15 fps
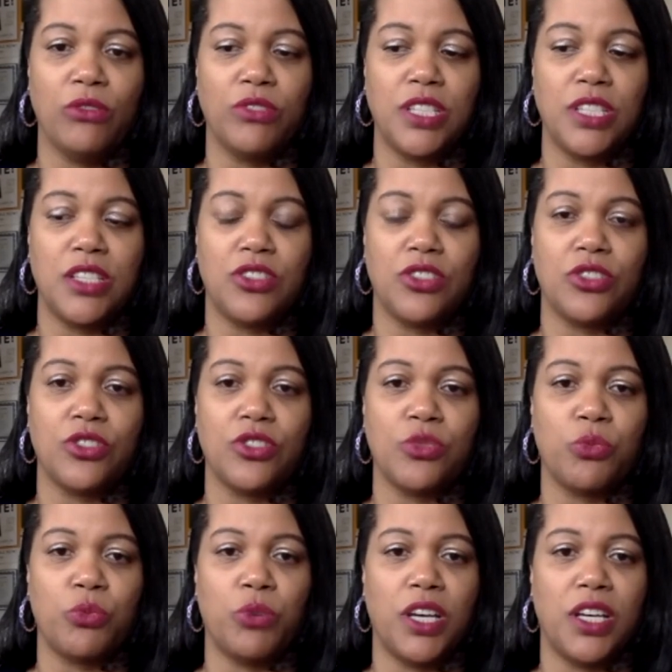teachers
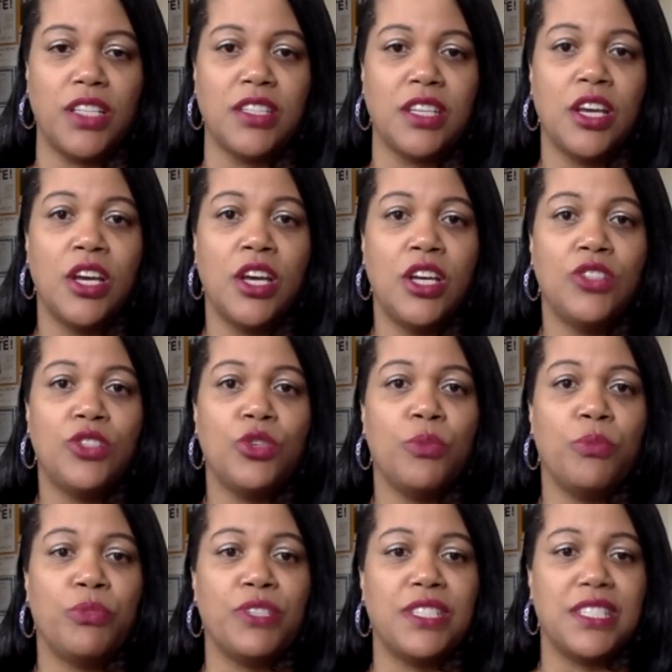was to
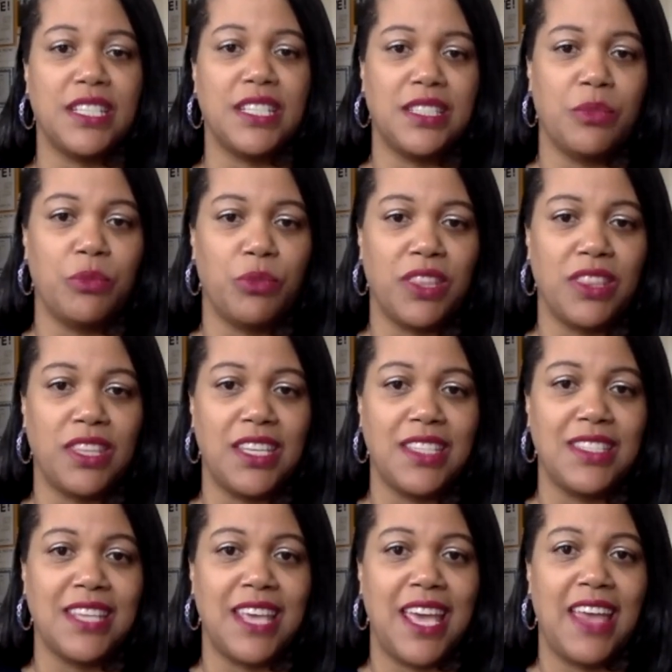present them with
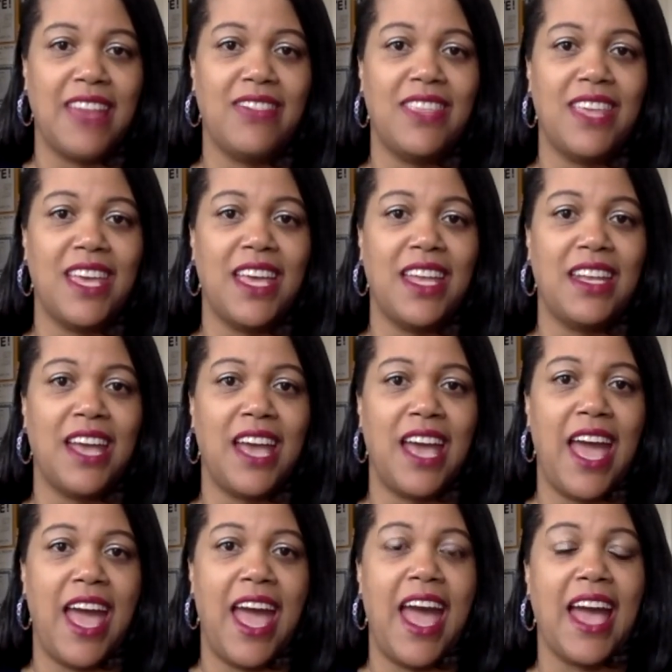this and then
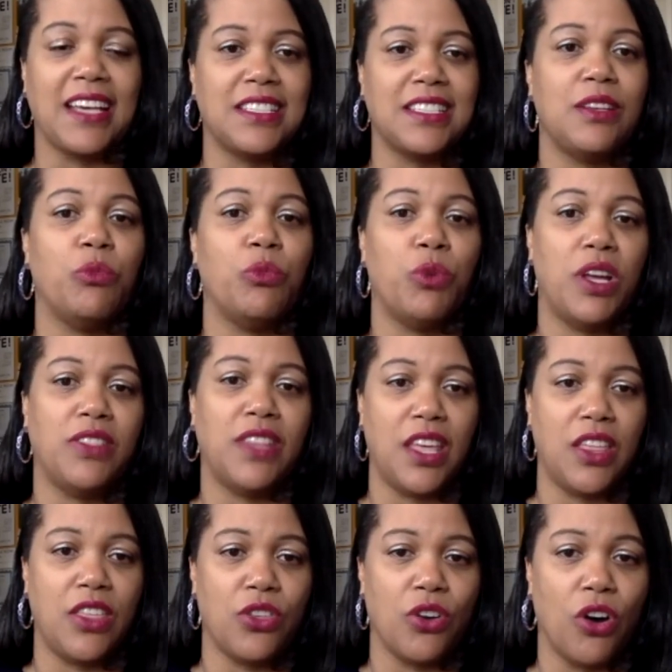asked them what they
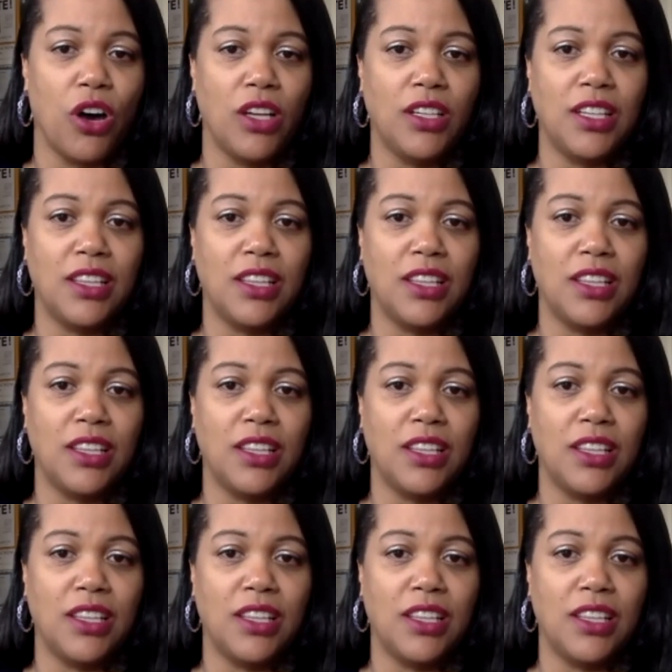thought.